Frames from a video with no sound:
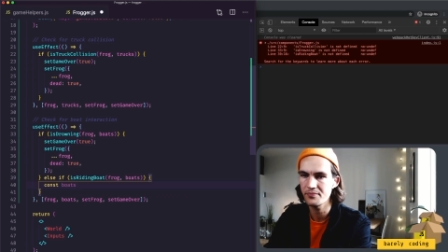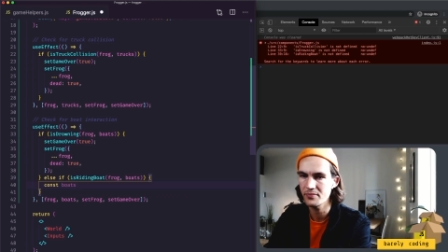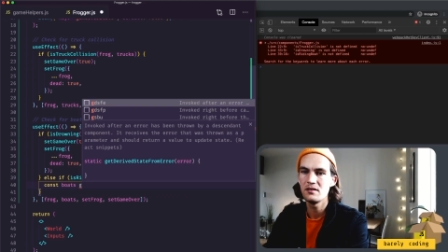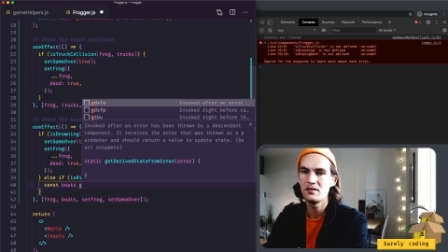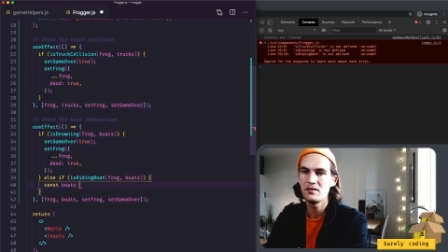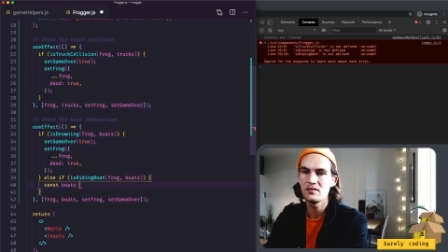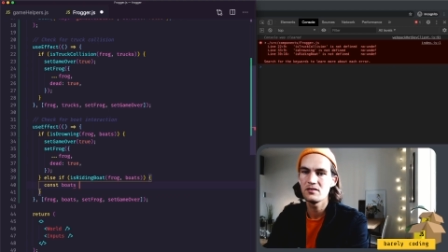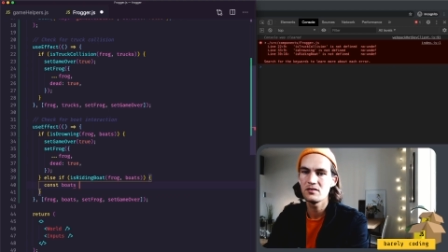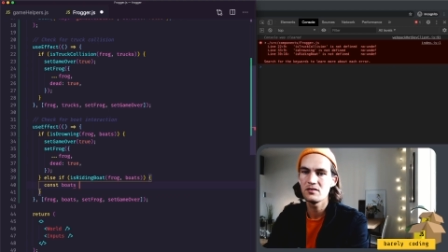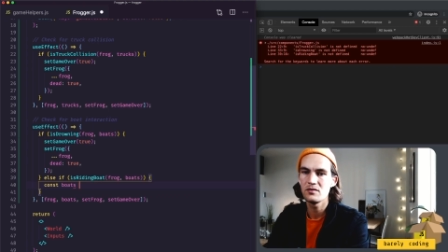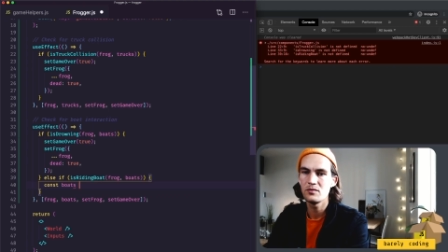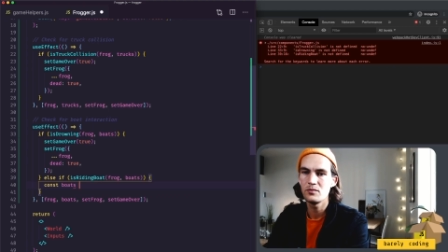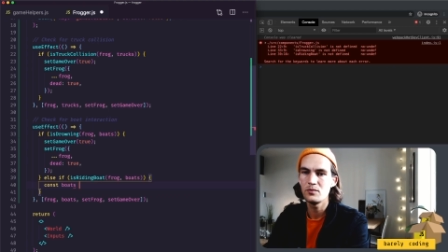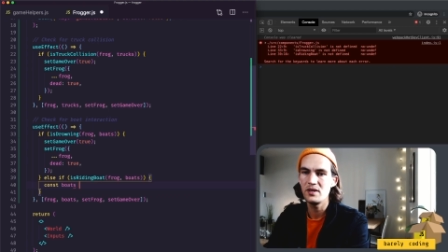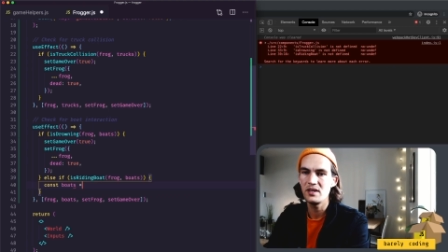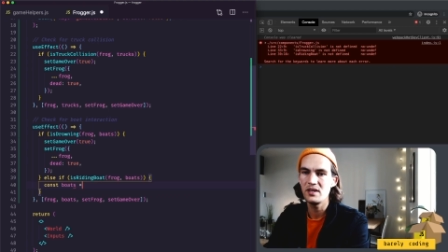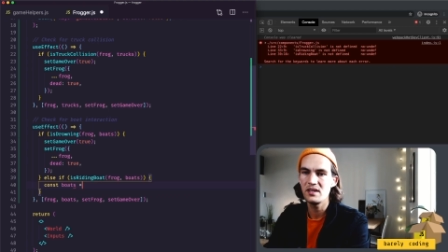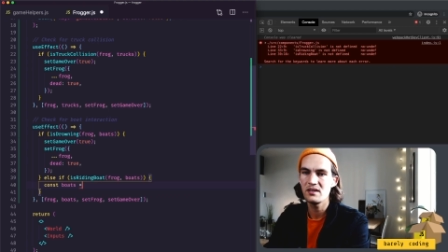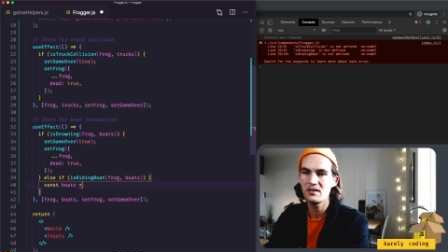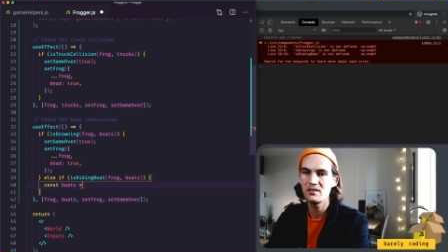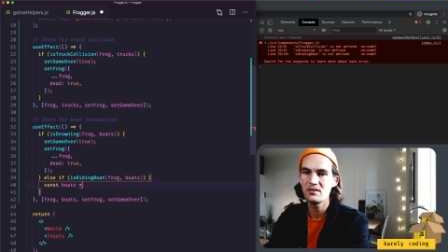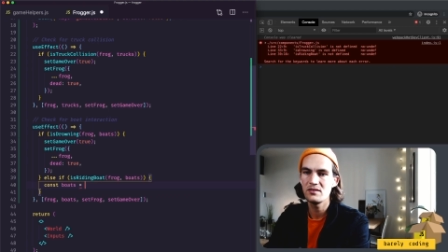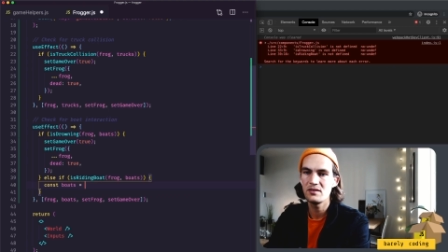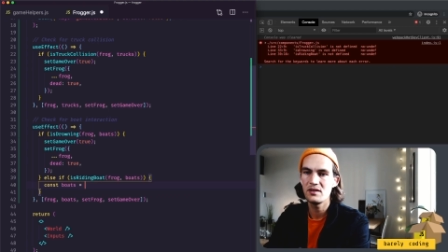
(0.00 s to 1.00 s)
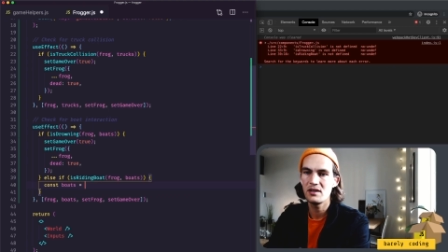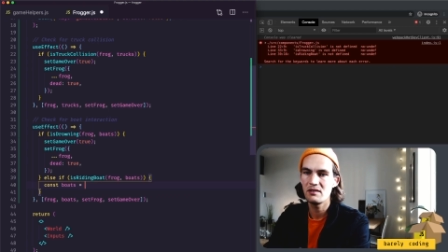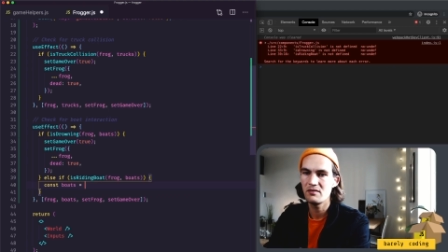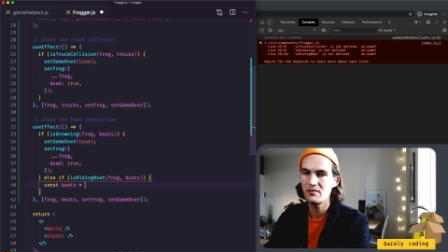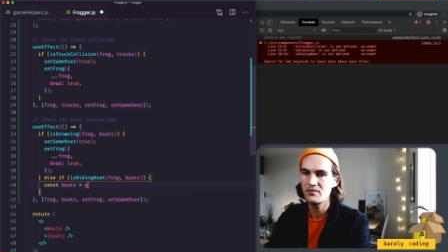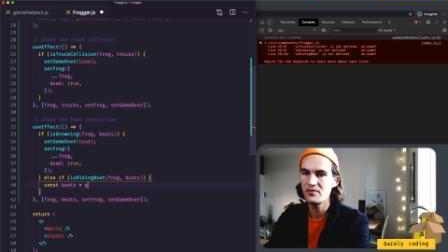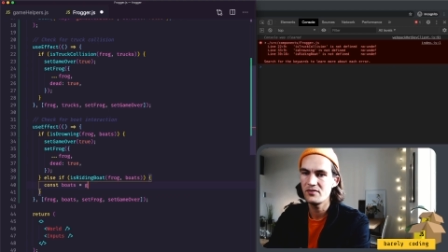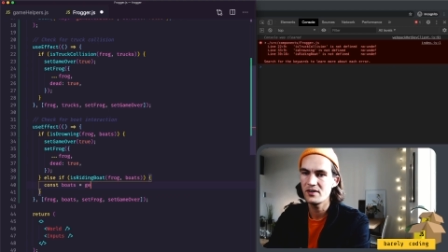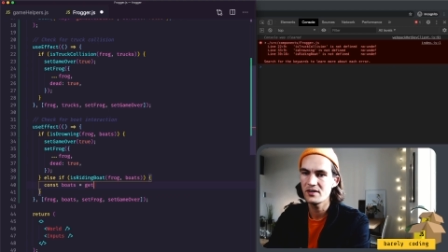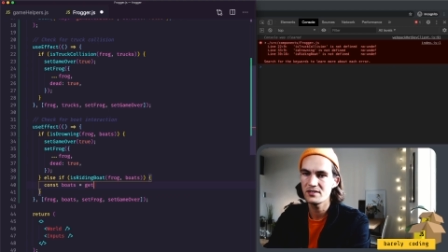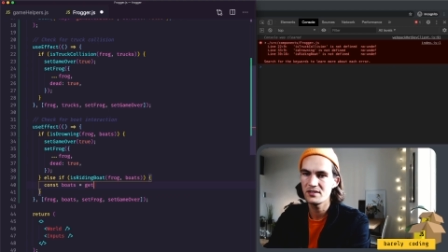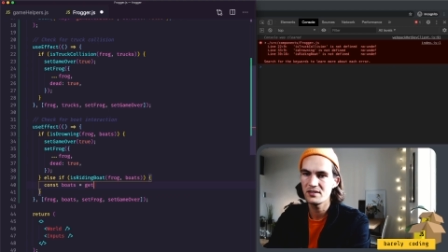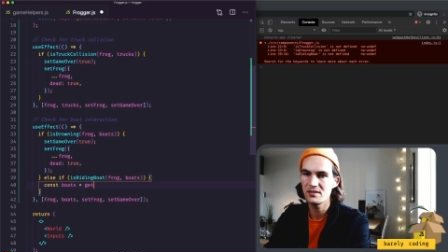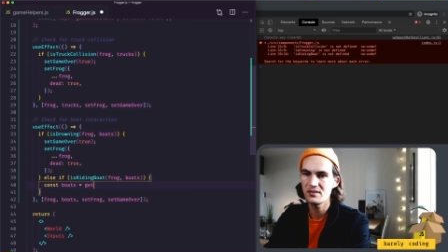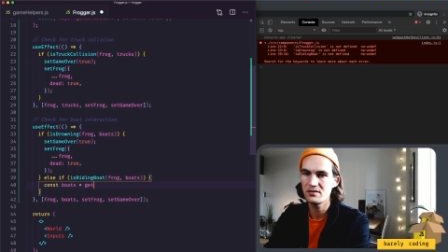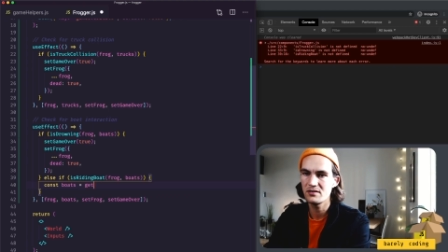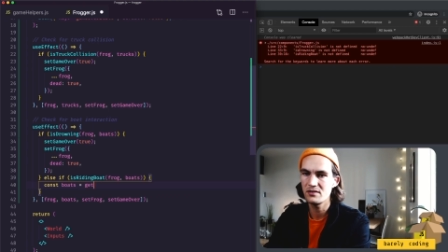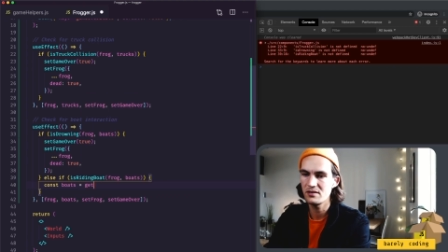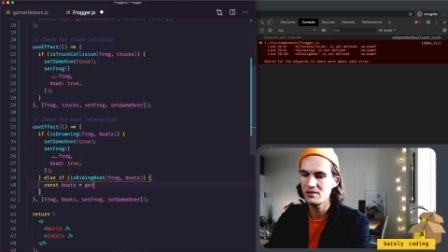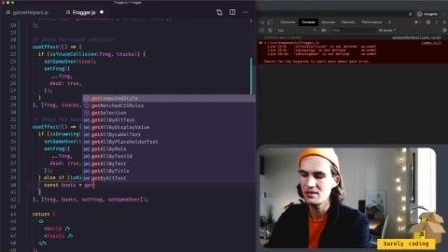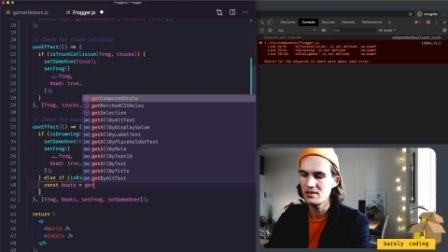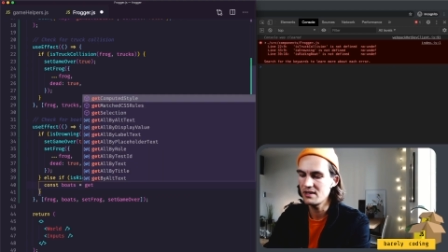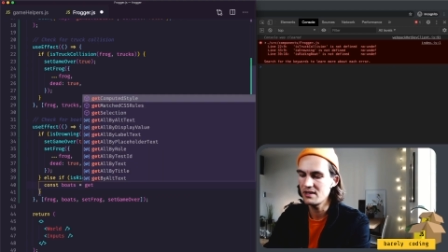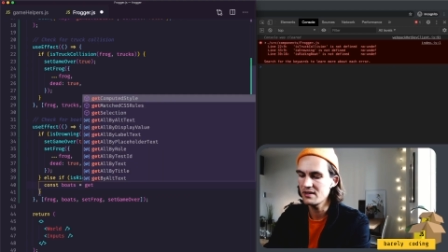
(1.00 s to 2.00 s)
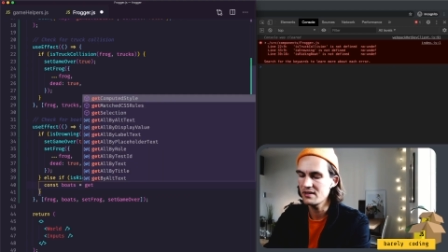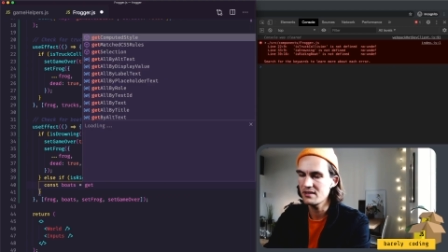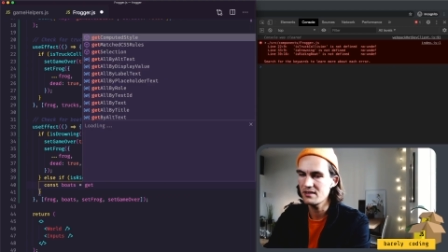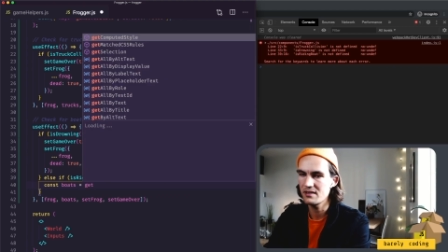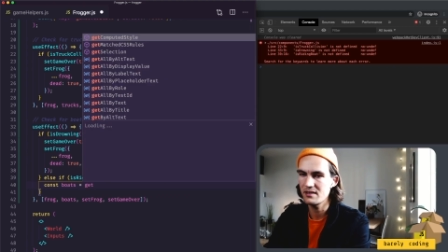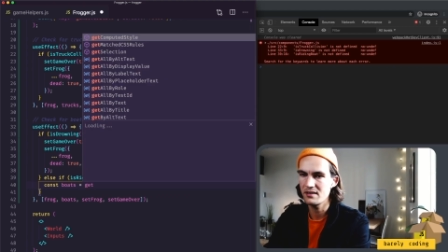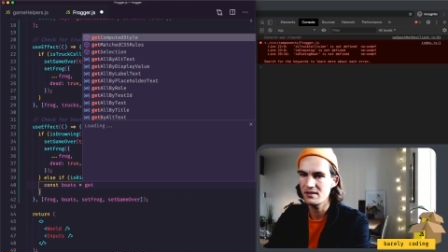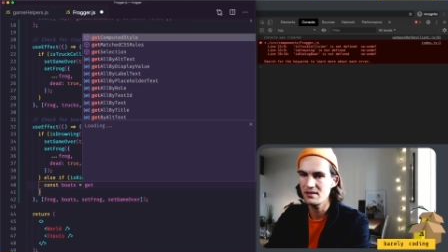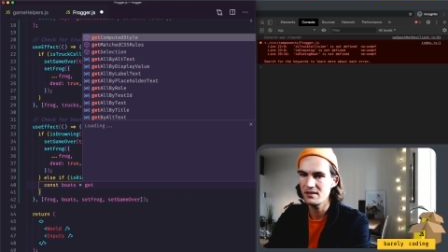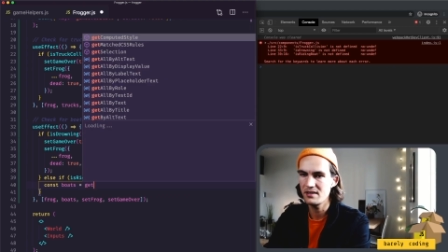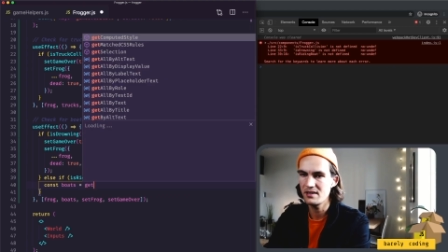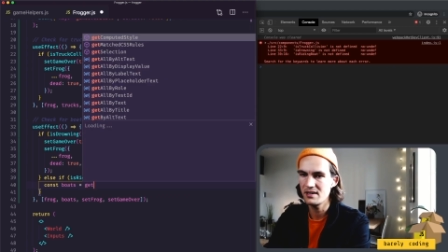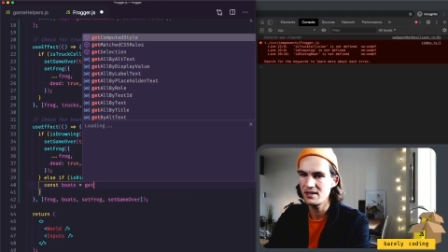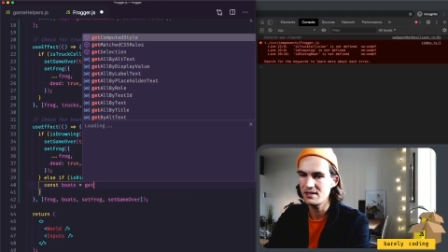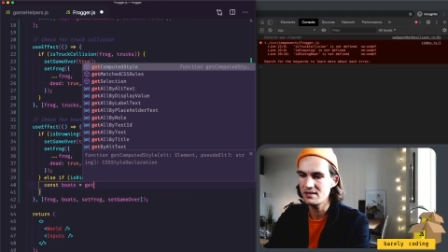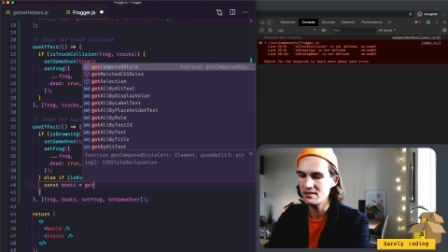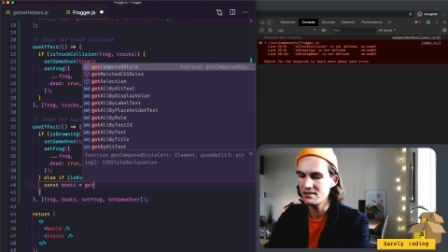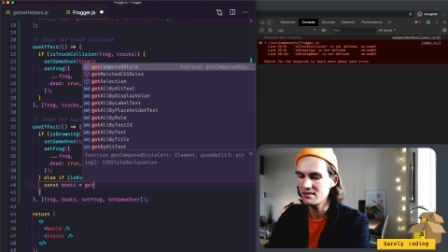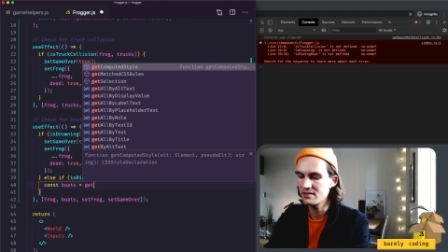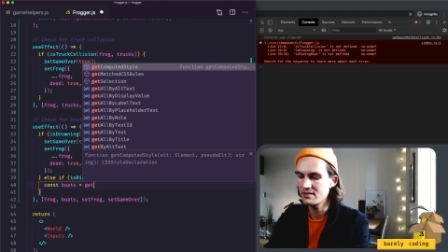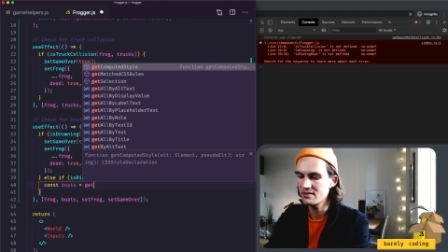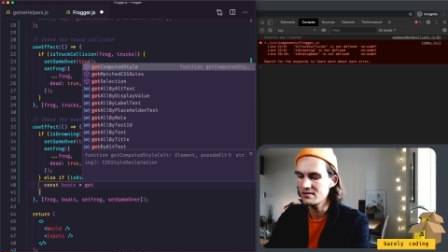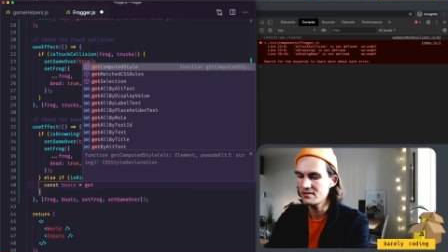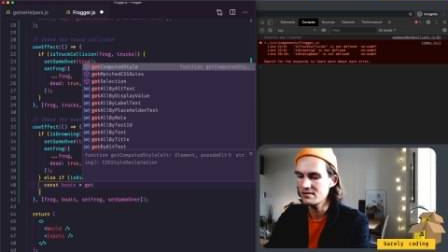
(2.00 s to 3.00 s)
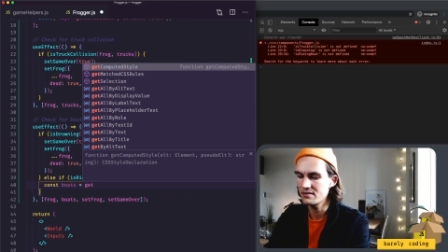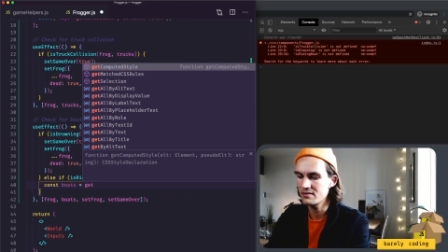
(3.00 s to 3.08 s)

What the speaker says: So we could have a function called like get